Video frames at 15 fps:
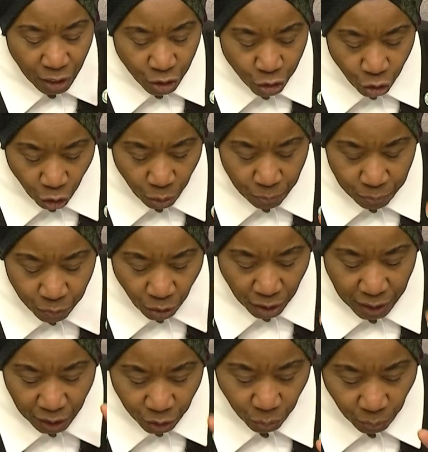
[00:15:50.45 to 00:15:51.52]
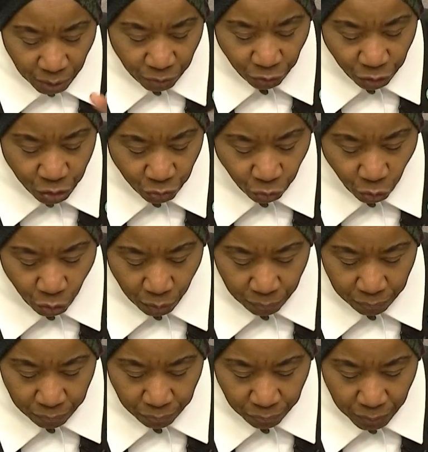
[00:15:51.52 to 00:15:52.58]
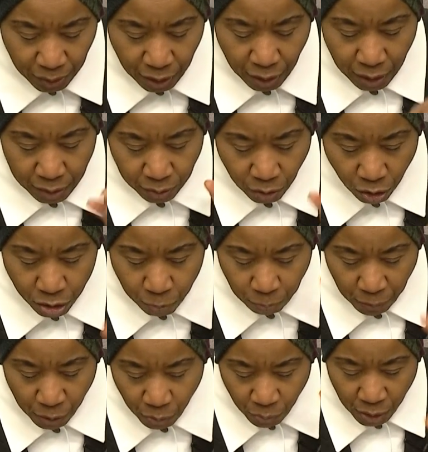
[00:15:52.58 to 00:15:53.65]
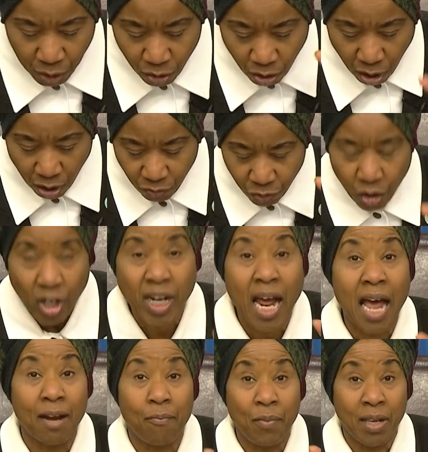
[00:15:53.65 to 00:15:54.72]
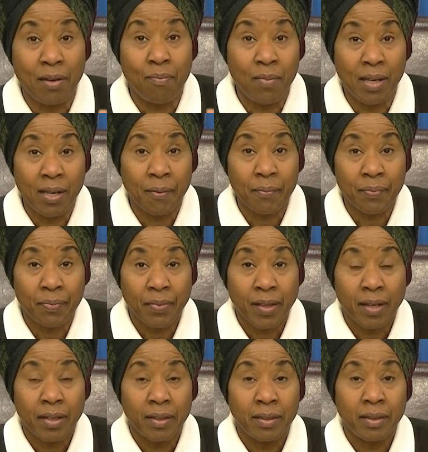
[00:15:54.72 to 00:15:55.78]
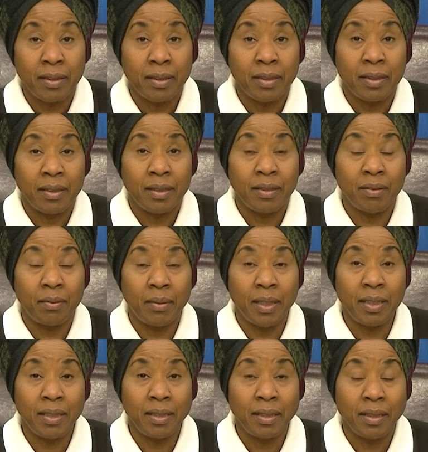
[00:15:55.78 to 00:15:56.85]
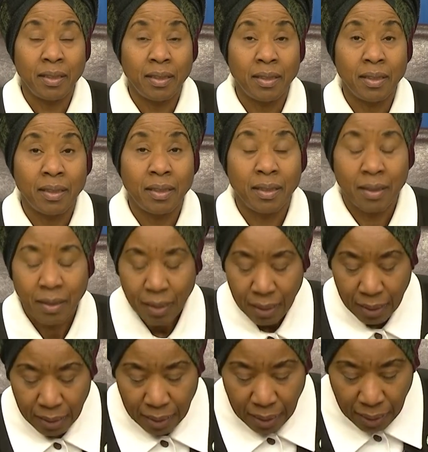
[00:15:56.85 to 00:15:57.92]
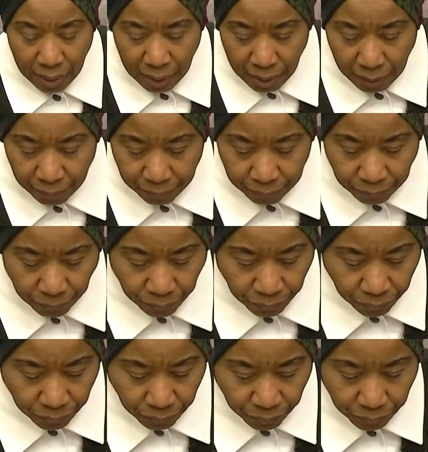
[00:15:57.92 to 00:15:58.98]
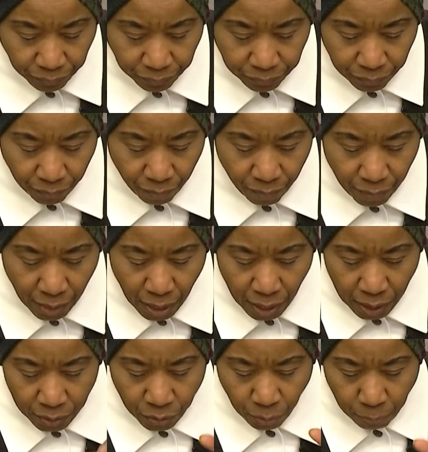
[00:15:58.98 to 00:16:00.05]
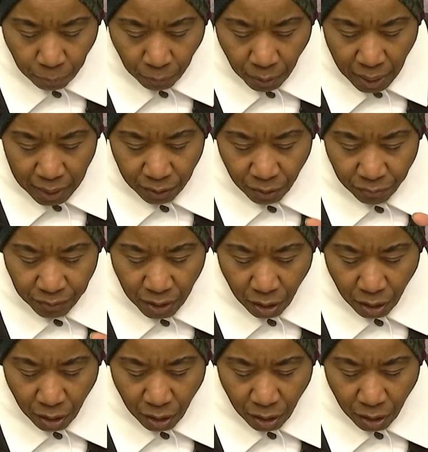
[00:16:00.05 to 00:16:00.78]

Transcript: Job thirty-three, verse four, the Spirit of God had made me, right? And the breath of the